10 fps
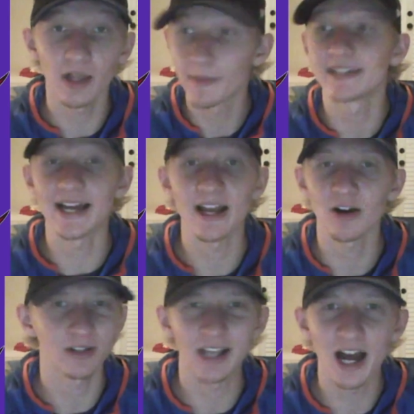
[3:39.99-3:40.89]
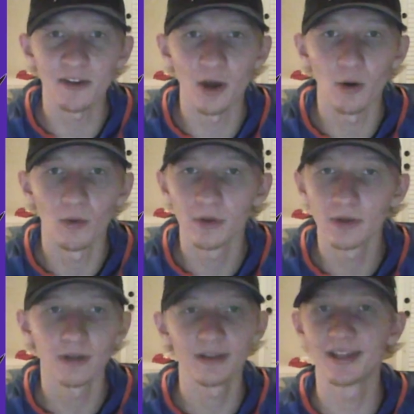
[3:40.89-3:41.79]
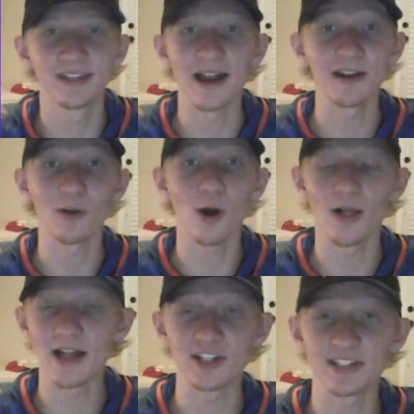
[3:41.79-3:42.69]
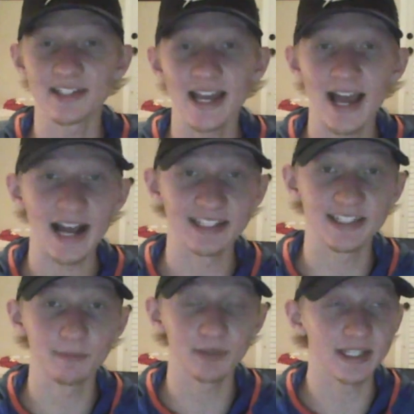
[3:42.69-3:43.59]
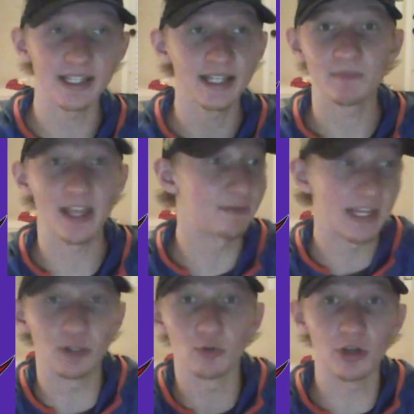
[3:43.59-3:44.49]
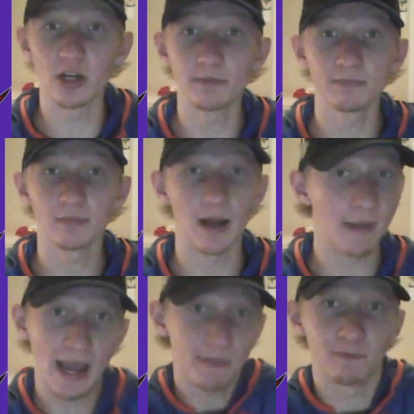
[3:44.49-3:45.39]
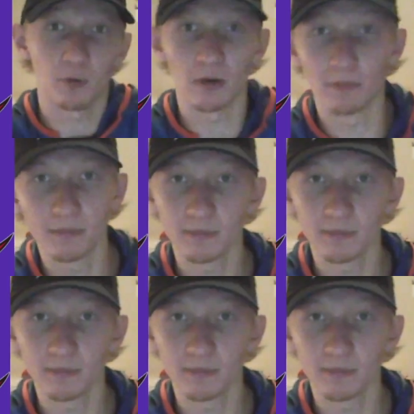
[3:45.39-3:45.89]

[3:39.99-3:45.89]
Am I diehard? God, no, not at all. I simply, if they do good, I'm happy for them.